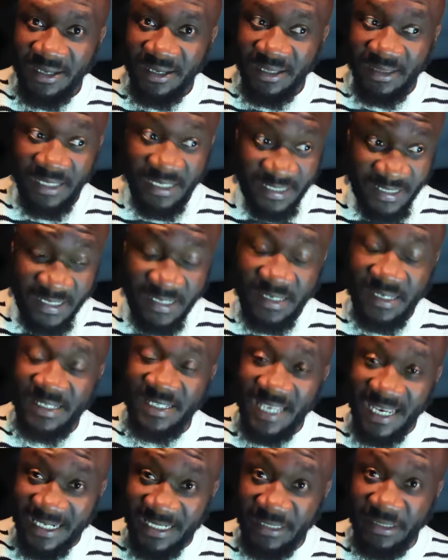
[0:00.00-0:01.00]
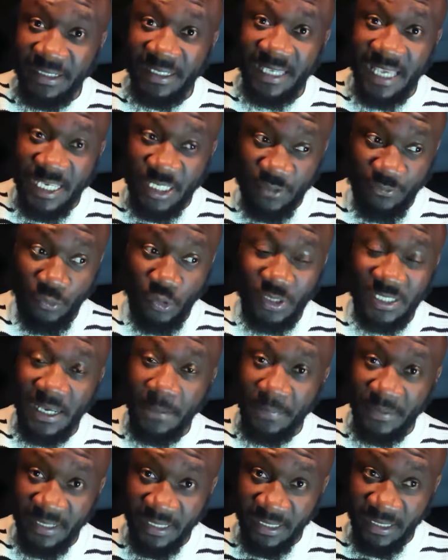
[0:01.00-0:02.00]
This is exactly the case of what's
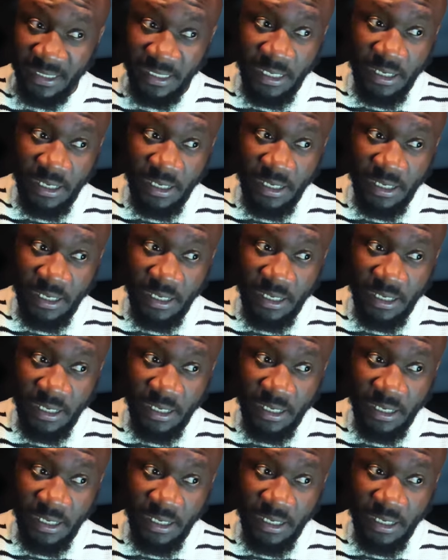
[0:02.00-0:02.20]
happening